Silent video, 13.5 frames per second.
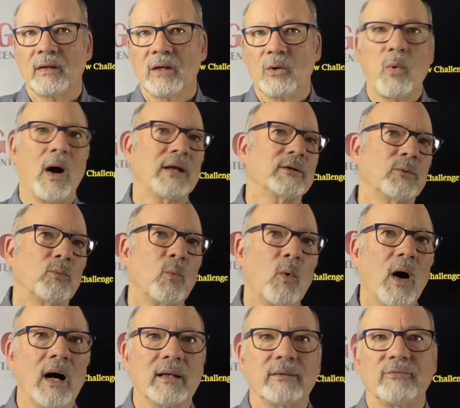Quadrant
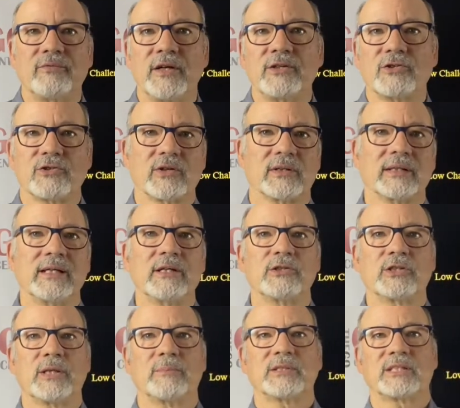1 features a
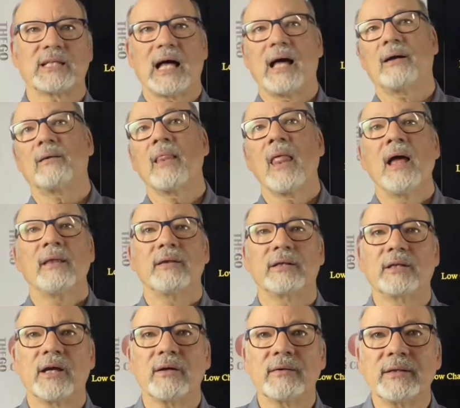leadership style that
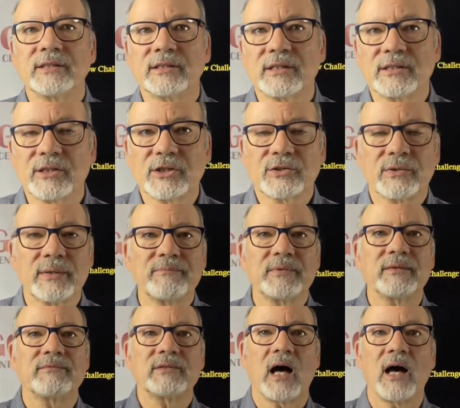carries the
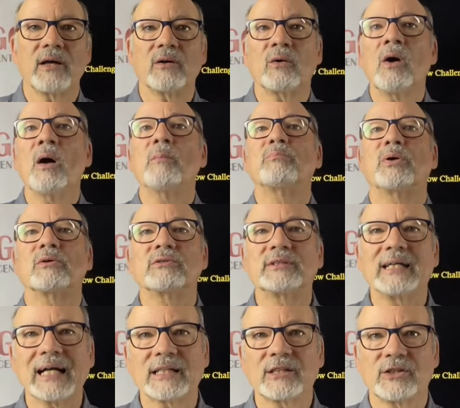descriptive title
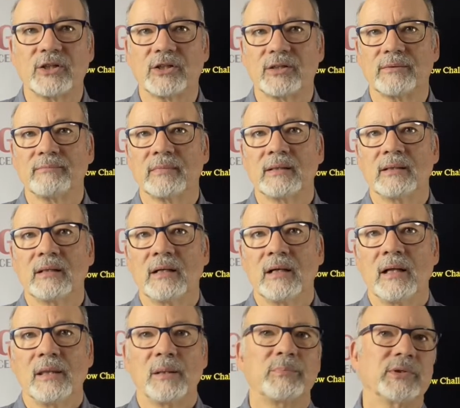Protector.
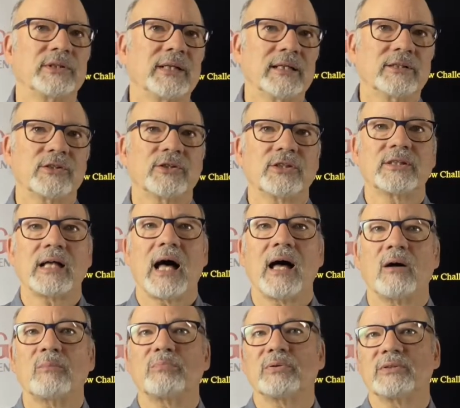The protector
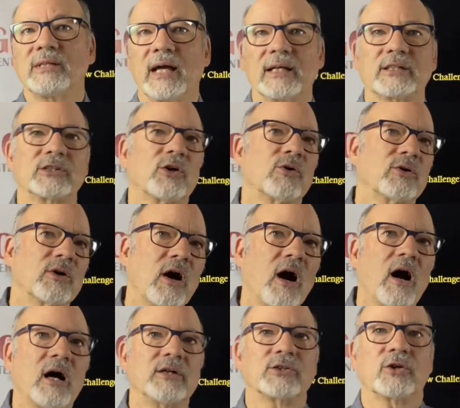style protects or
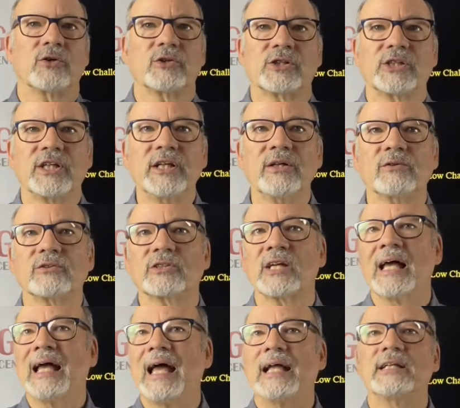guards or shields
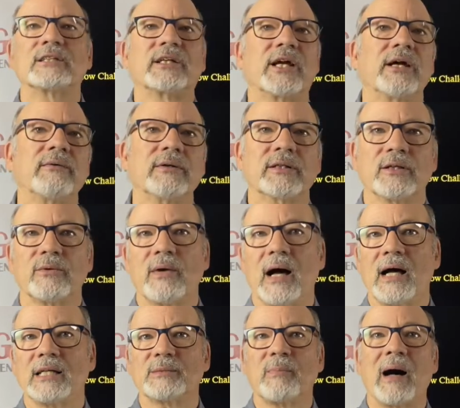and is
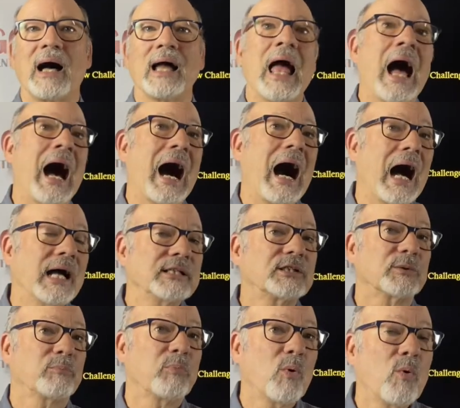characterized by high
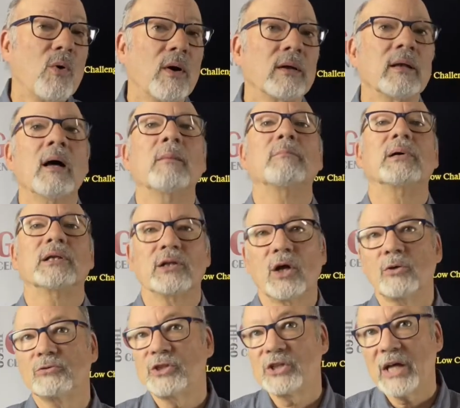support but
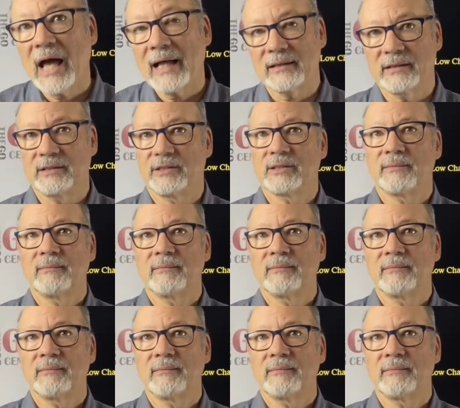low challenge.